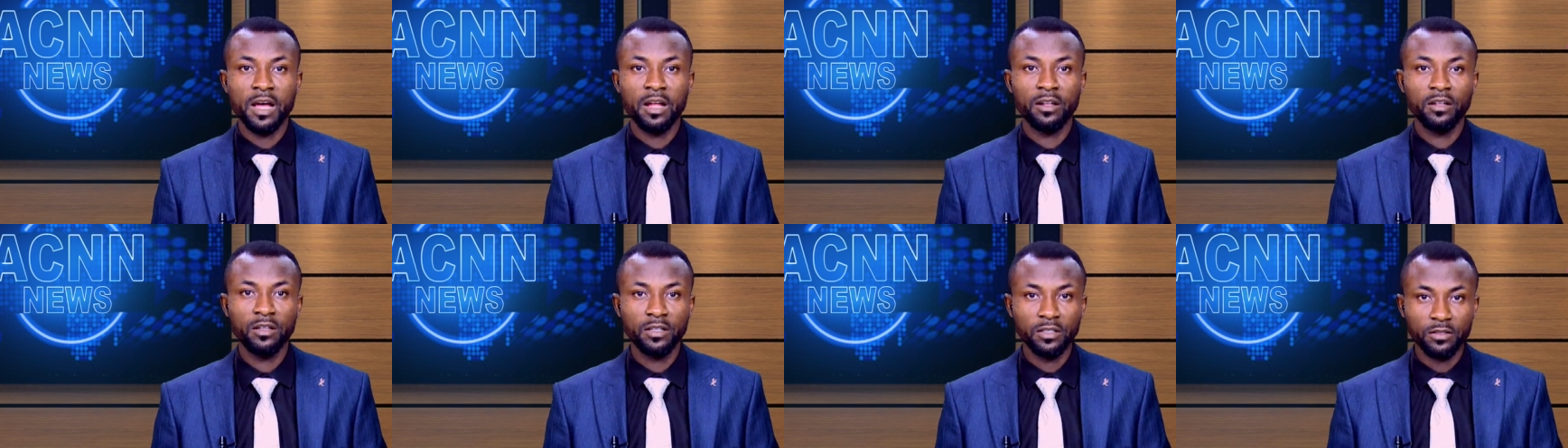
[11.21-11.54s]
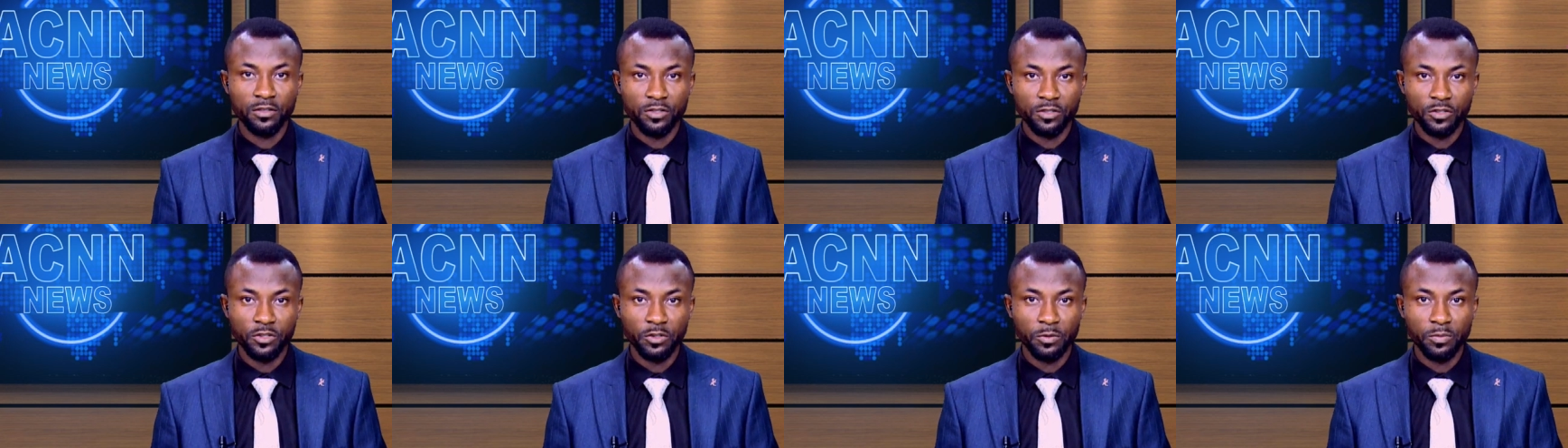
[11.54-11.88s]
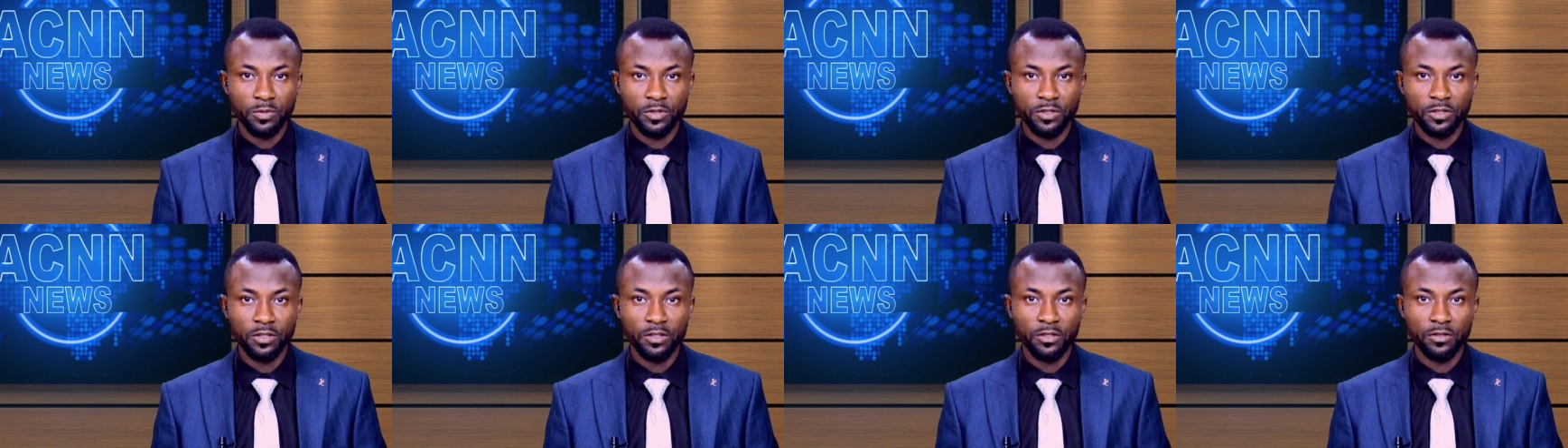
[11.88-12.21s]
and Leadership
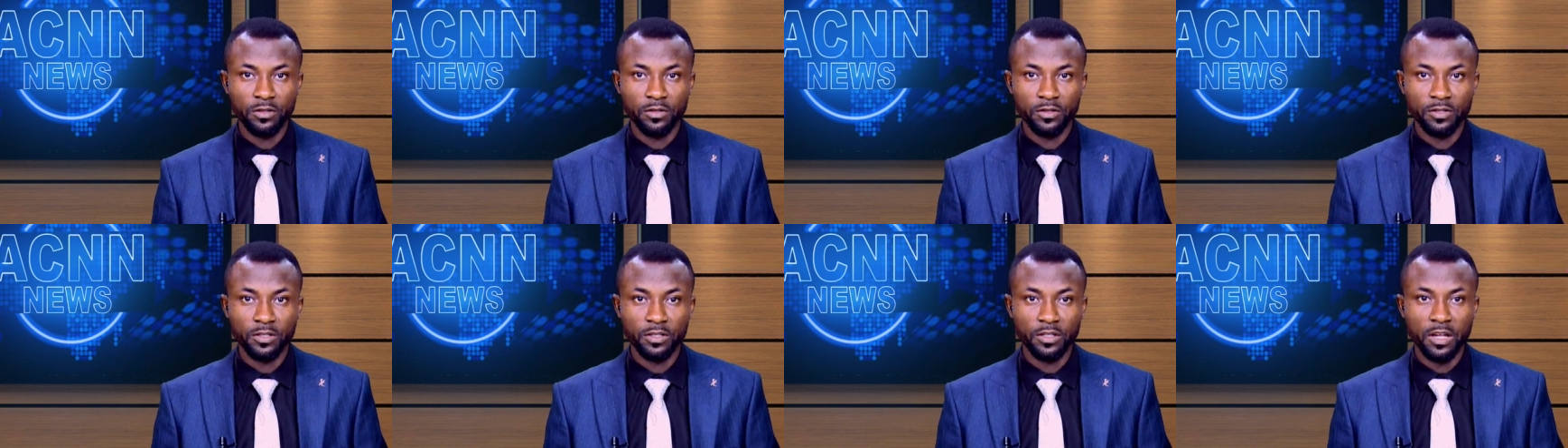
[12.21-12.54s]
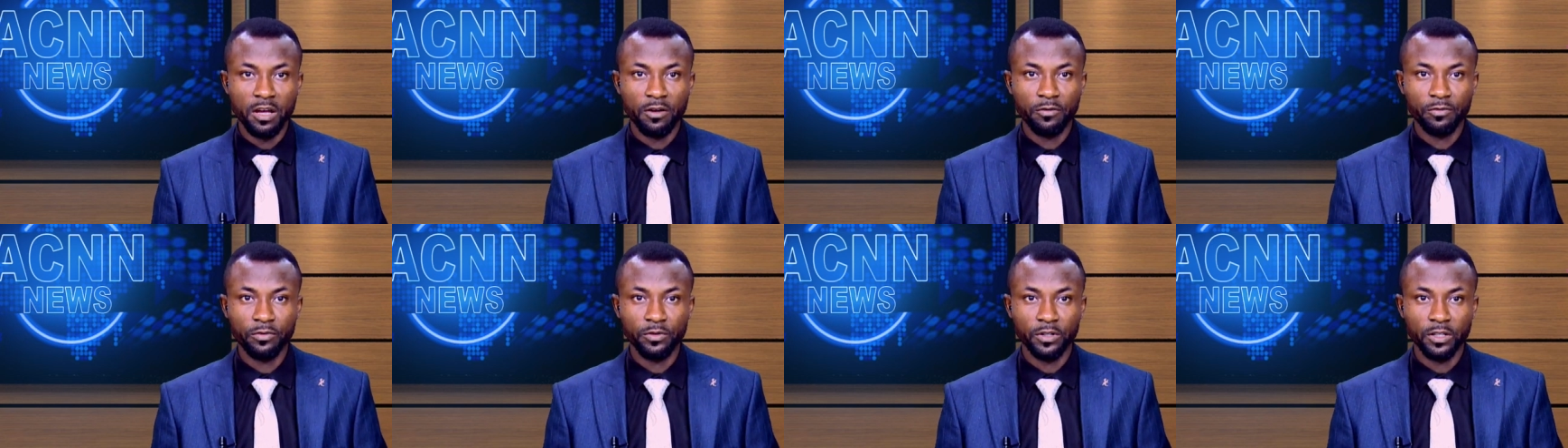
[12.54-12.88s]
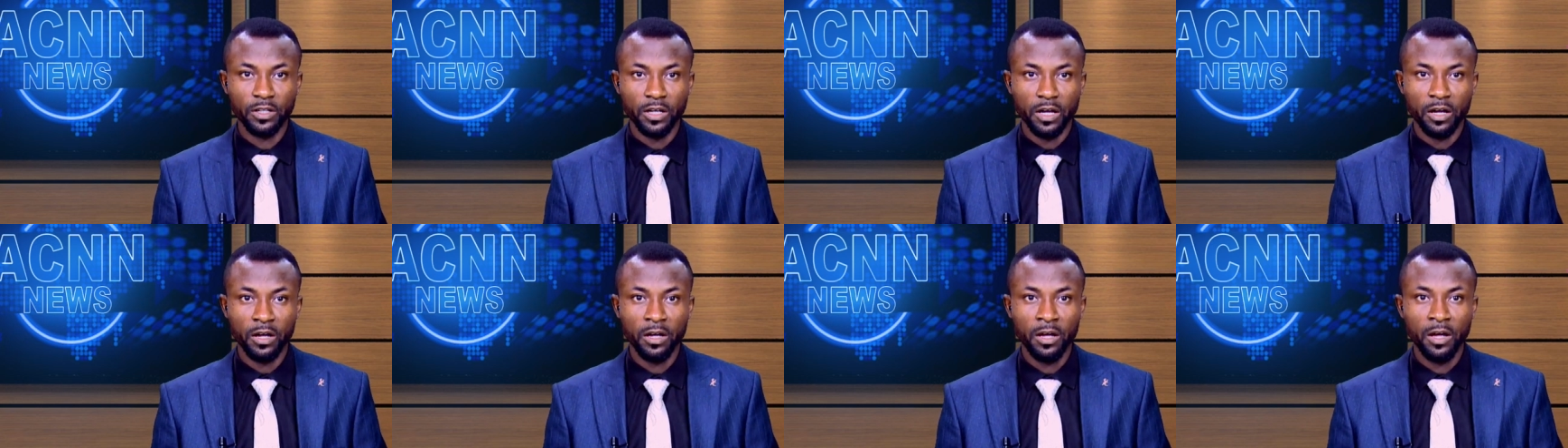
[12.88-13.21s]
Studies in
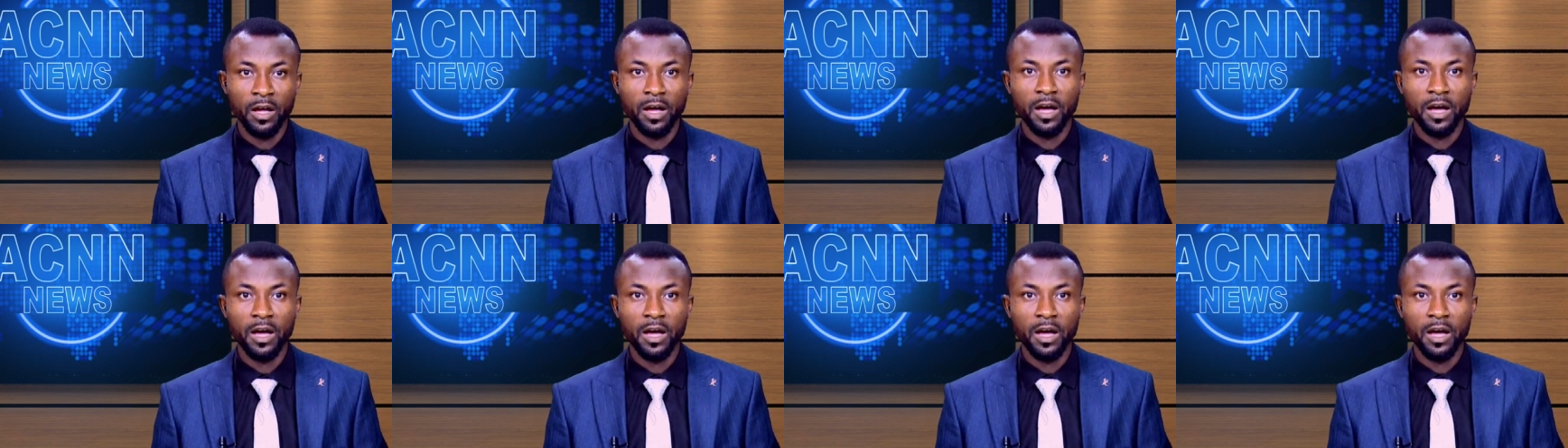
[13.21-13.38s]
Africa,